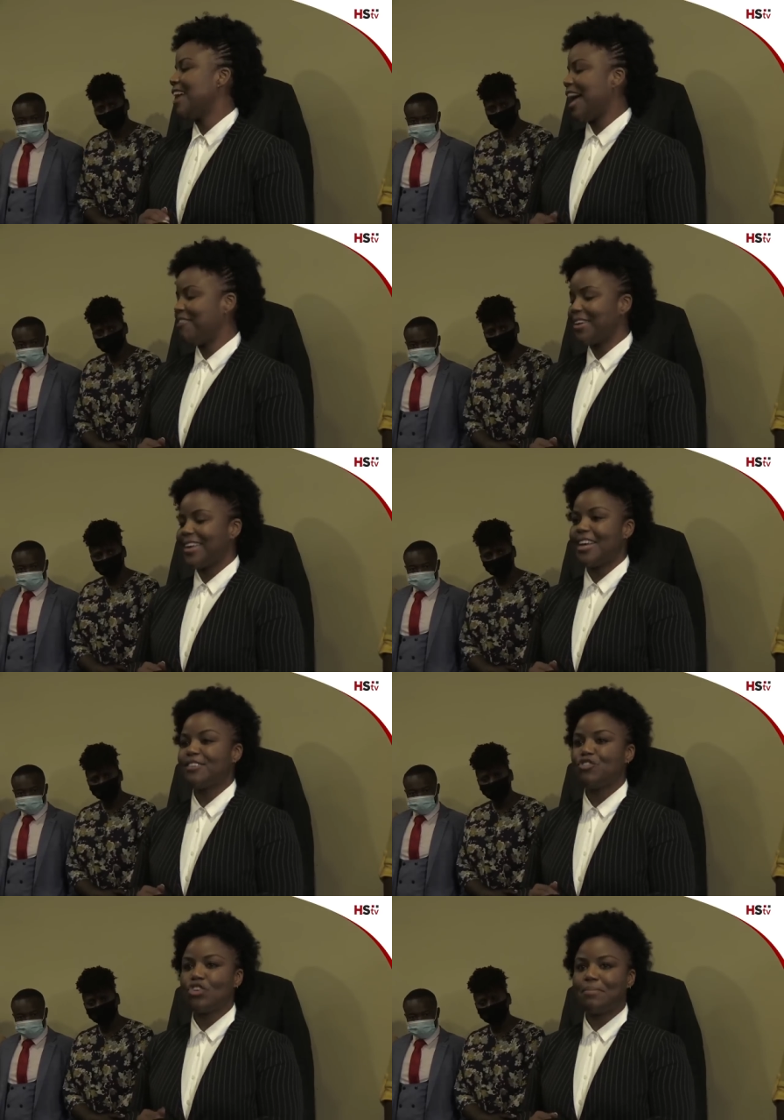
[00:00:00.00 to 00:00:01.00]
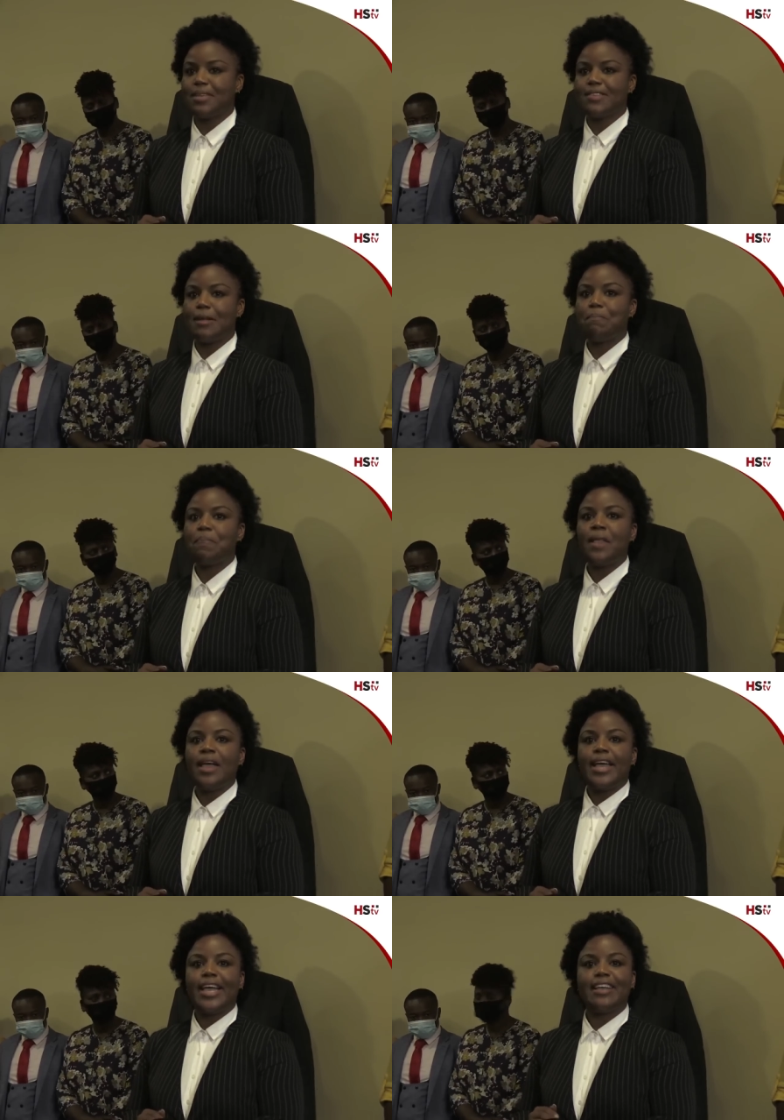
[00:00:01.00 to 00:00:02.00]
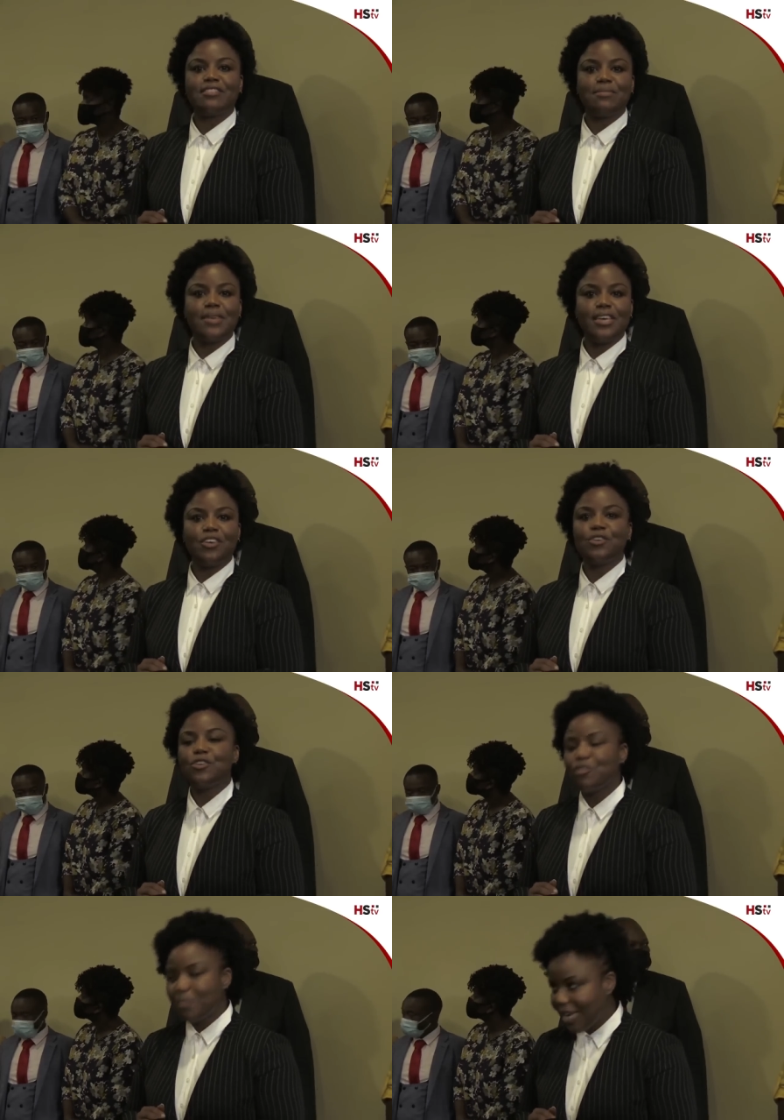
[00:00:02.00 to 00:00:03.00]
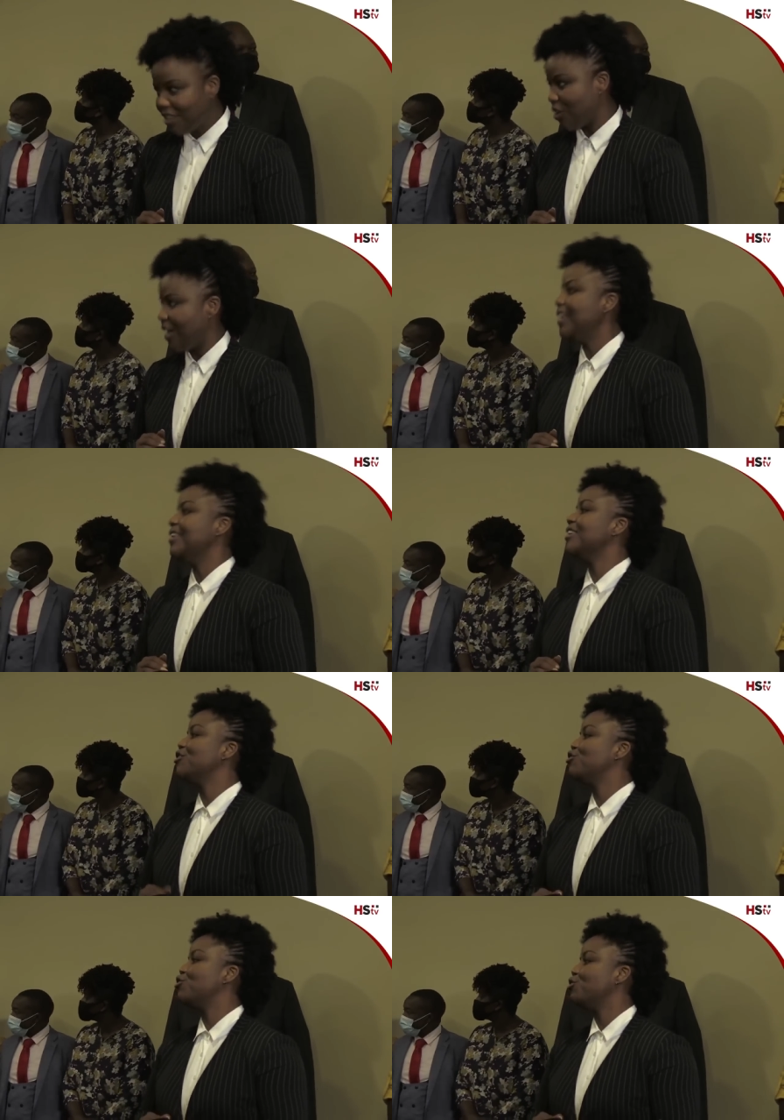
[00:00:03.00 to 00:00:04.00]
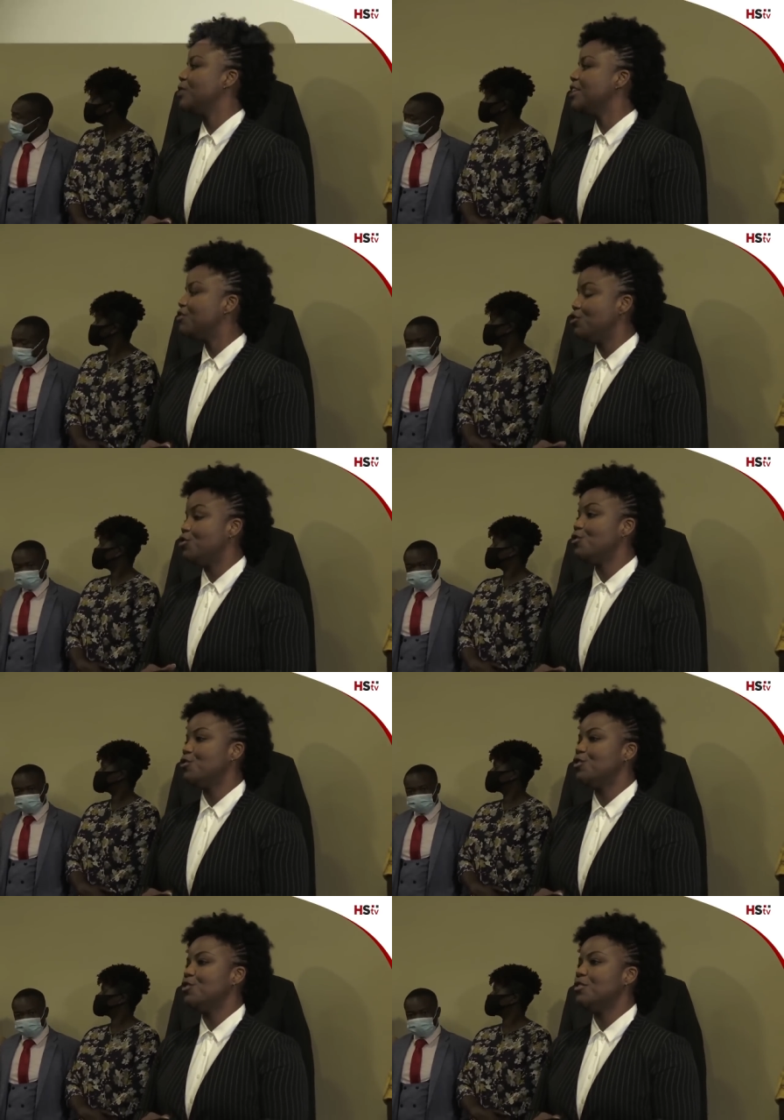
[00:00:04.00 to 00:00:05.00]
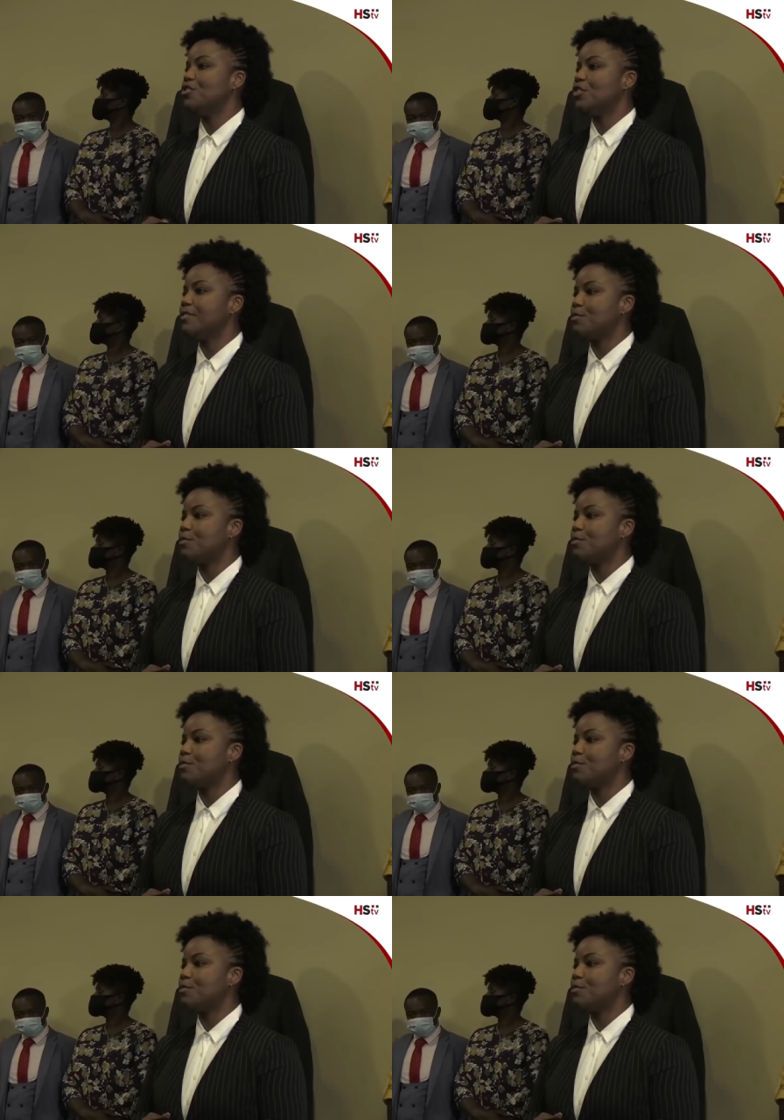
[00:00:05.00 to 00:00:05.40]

Advocate Nelson Chamisa. It gives me huge pleasure to introduce to you the Chief